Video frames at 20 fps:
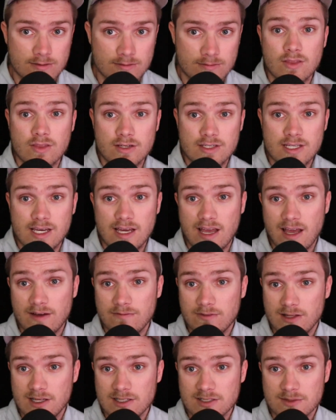The debt
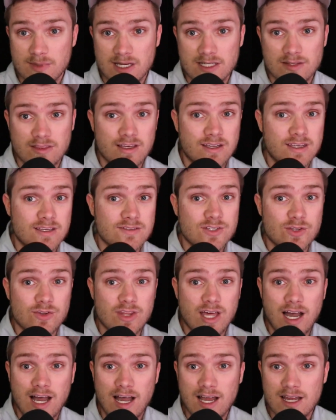avalanche method gives you the
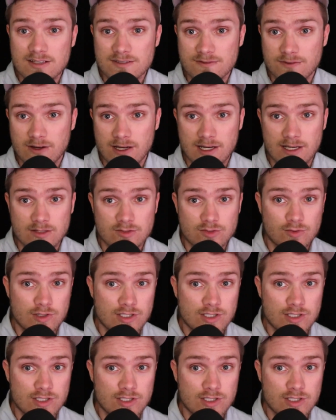highest financial